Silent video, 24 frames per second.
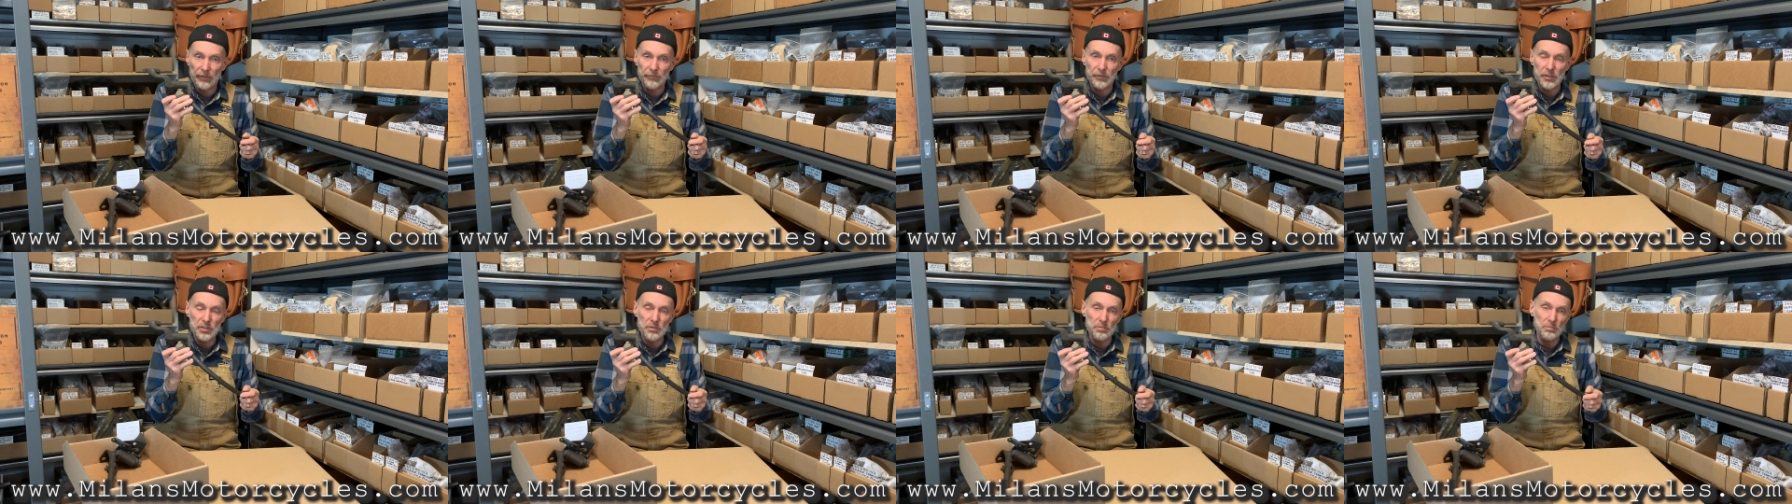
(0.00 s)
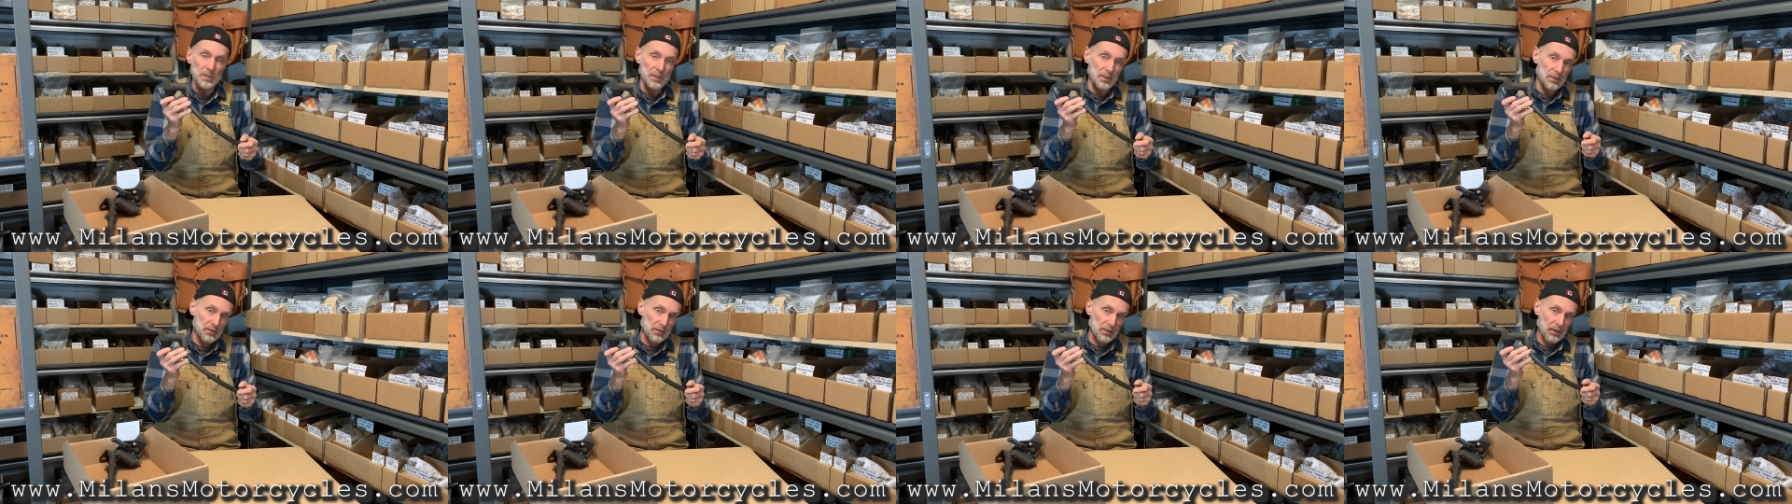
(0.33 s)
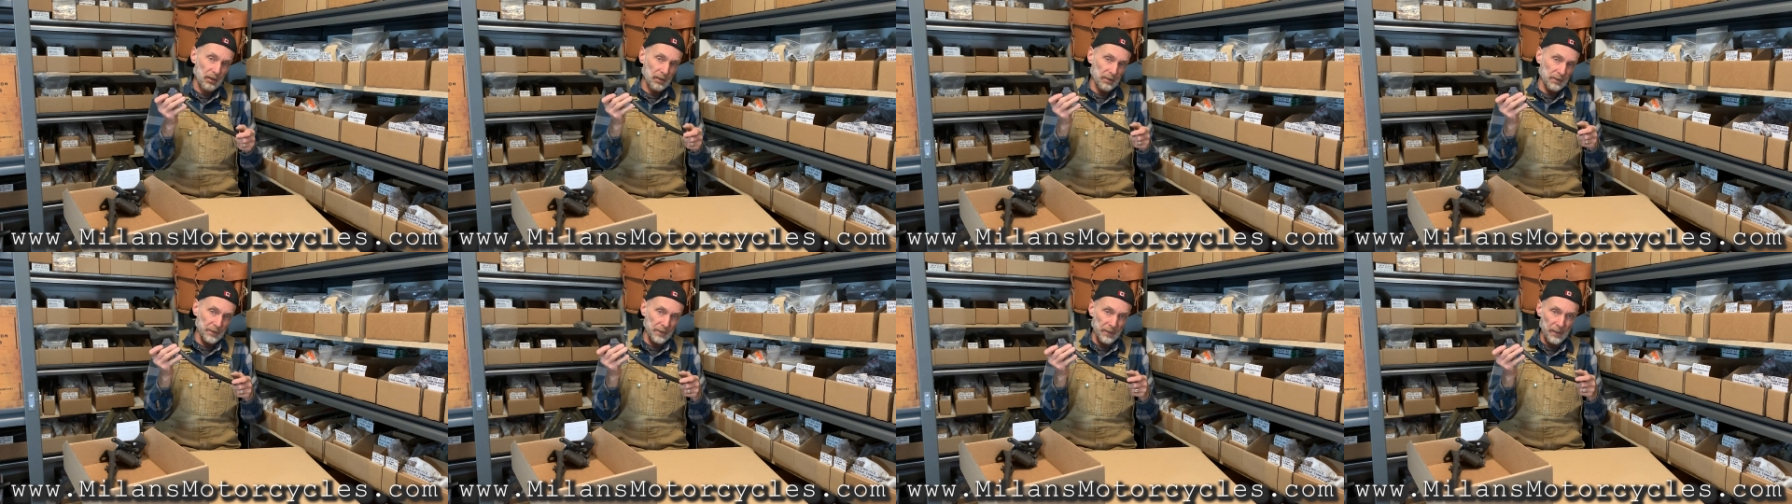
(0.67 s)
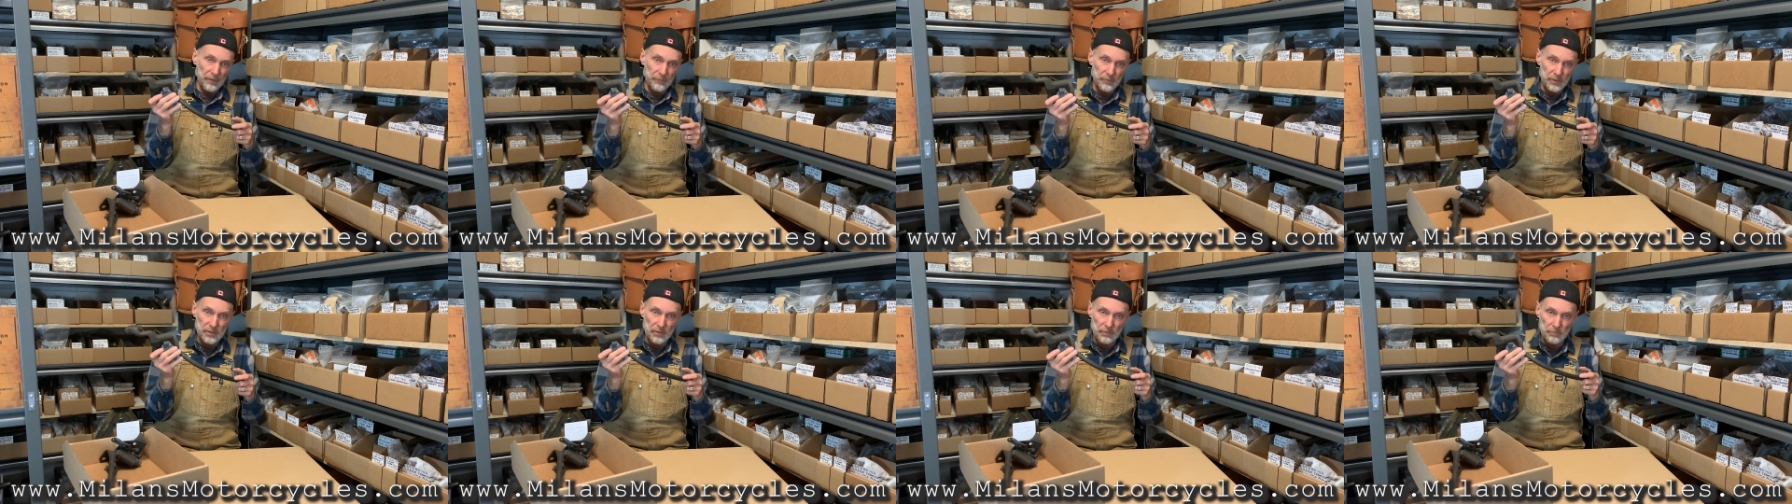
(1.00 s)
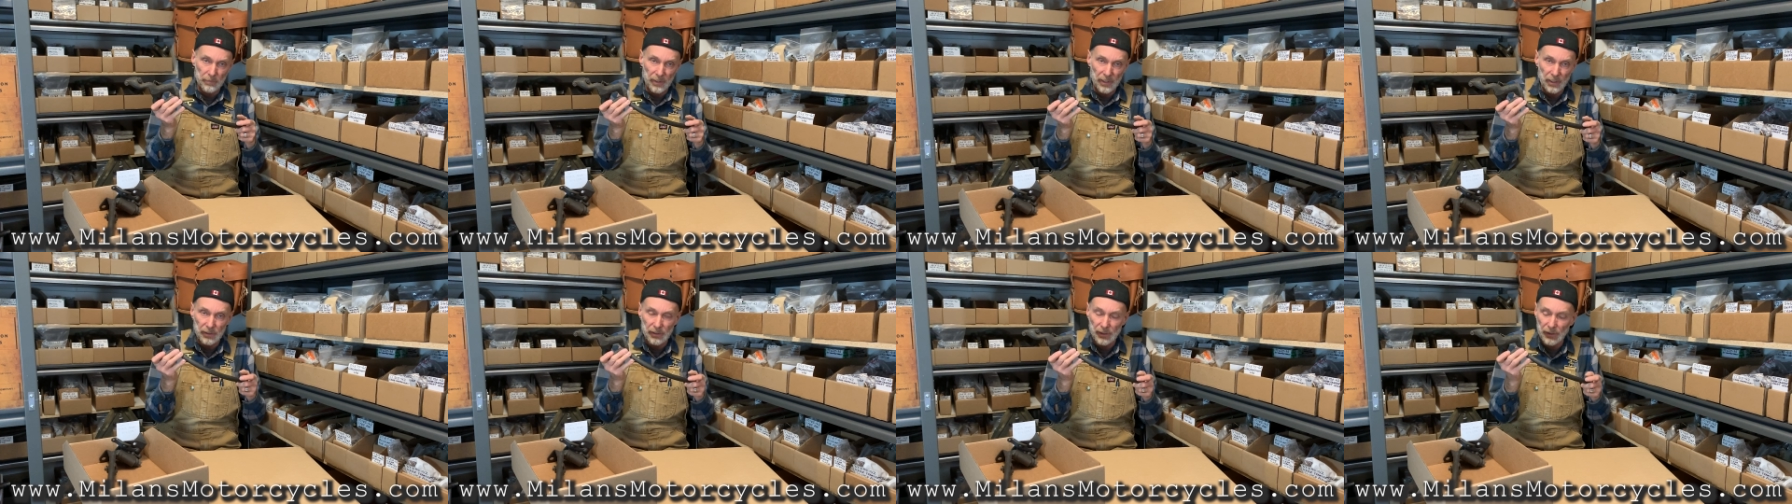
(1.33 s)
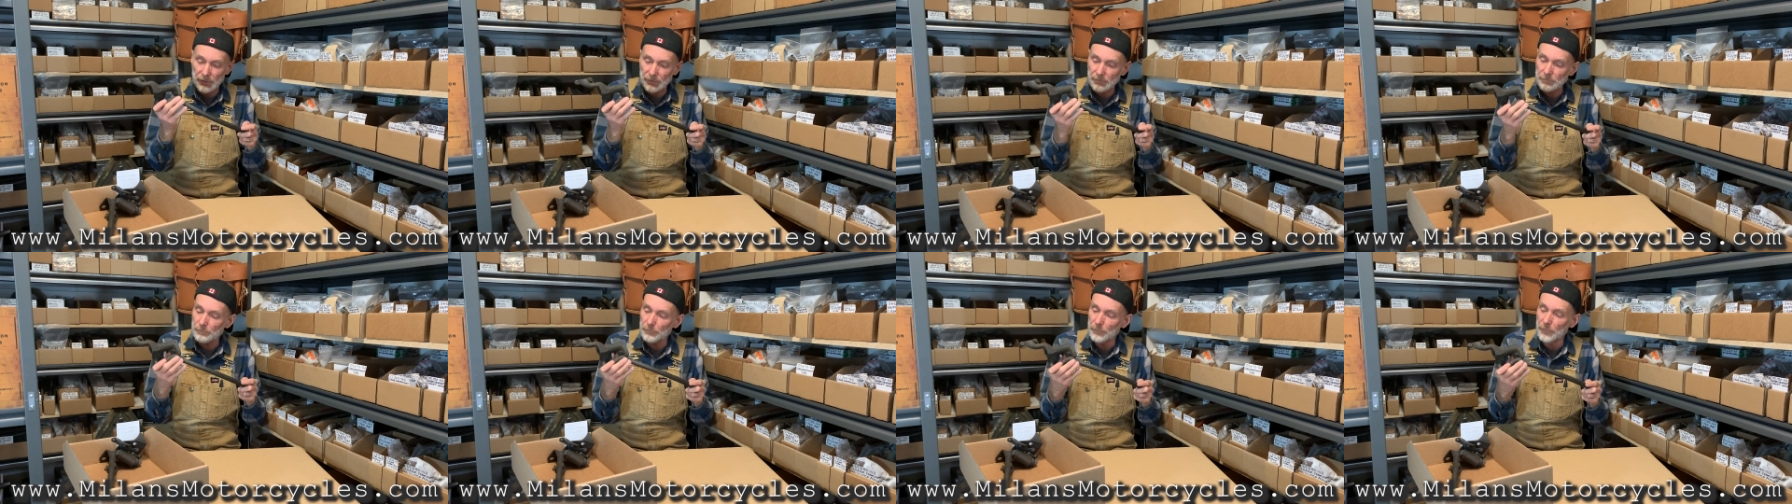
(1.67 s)
which means Harley-Davidson made
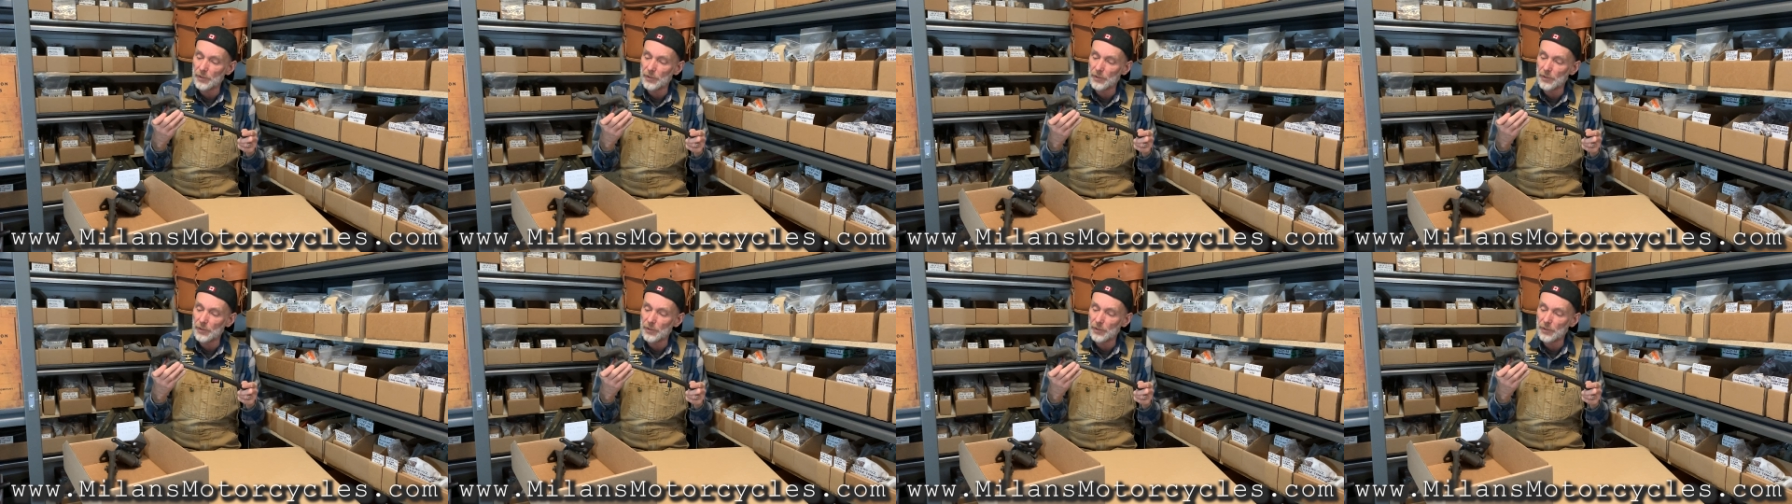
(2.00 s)
it.